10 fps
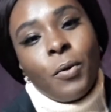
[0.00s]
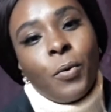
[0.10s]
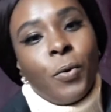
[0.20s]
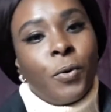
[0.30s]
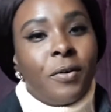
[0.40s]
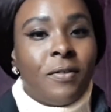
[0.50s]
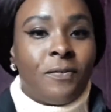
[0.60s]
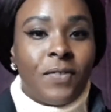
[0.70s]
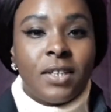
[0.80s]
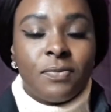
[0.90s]
or the
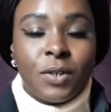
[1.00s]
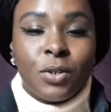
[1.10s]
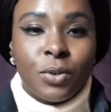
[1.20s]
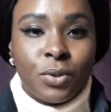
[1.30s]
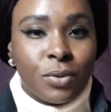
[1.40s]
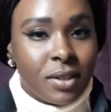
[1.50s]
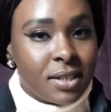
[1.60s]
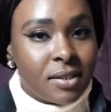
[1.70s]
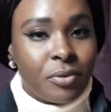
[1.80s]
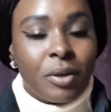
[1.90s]
first video to this
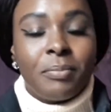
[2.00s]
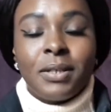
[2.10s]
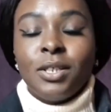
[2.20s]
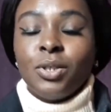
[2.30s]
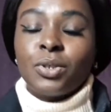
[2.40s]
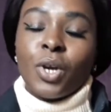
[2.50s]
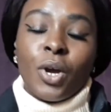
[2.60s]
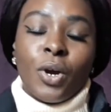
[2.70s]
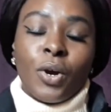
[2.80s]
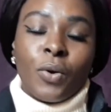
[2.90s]
series, please
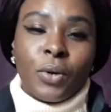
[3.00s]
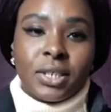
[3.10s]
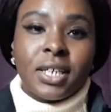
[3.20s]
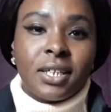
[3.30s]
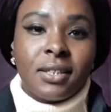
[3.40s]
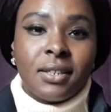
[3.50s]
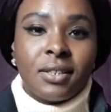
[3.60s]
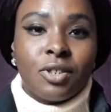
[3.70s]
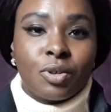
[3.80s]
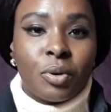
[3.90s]
go check it in the
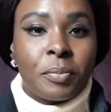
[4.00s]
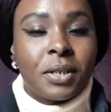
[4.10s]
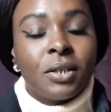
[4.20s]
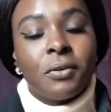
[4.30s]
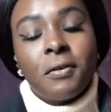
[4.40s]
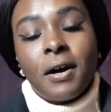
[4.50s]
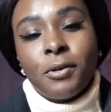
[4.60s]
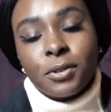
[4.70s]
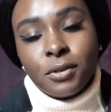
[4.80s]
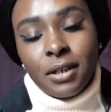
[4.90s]
description, or I'll
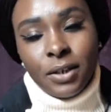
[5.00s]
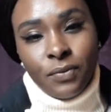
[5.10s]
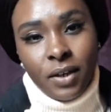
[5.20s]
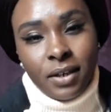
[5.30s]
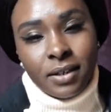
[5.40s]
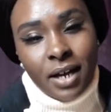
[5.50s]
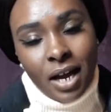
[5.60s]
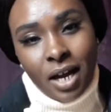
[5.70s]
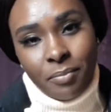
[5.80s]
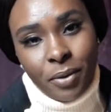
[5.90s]
also leave it
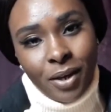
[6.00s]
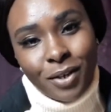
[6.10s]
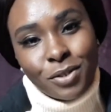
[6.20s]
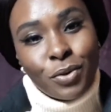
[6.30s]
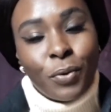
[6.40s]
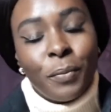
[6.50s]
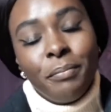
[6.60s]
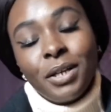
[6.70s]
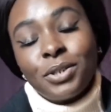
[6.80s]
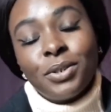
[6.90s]
up here. So
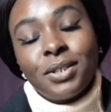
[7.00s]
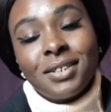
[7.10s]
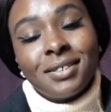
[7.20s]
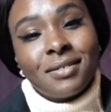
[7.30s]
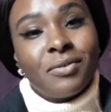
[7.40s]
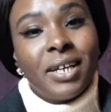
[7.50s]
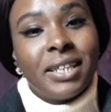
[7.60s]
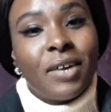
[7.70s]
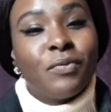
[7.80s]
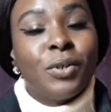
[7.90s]
make sure this is the right
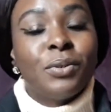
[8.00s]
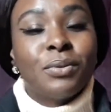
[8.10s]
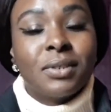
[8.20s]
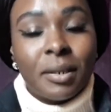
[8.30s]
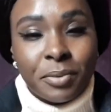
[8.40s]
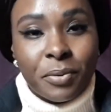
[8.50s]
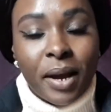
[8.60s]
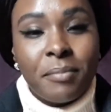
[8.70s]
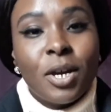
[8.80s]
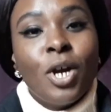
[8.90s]
time for you to
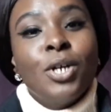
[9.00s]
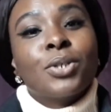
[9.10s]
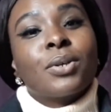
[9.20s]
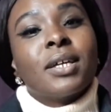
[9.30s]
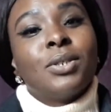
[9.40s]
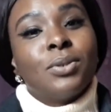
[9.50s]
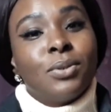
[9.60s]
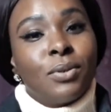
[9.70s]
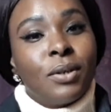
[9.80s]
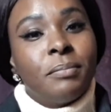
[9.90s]
subscribe so that you
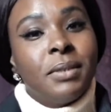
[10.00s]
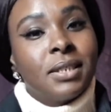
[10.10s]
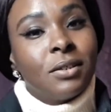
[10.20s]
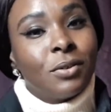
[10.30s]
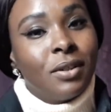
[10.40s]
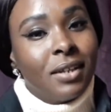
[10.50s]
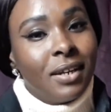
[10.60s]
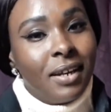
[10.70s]
do not miss out on the